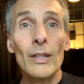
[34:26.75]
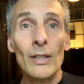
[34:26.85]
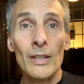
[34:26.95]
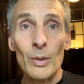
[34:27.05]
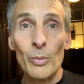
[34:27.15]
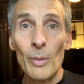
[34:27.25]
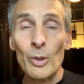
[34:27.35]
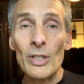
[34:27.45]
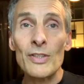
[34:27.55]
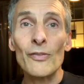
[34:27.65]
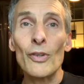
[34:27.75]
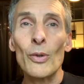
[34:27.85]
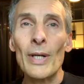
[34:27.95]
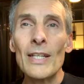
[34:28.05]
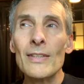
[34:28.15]
uh, in preparation for a
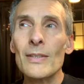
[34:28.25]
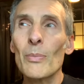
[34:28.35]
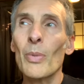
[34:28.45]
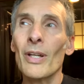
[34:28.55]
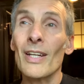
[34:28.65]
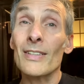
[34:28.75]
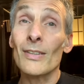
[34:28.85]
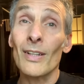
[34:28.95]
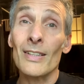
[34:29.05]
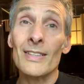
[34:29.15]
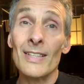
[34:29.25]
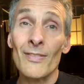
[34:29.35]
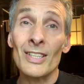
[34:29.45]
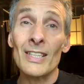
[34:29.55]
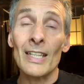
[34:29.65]
race, but I still got
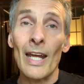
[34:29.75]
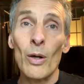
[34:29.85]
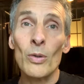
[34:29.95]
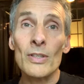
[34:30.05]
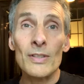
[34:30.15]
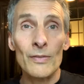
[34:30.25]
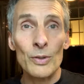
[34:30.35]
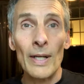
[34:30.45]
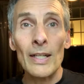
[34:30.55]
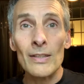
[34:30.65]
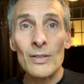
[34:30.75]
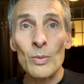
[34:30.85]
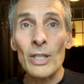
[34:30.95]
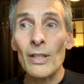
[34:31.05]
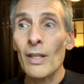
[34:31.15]
17 hours of training this
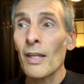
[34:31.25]
week.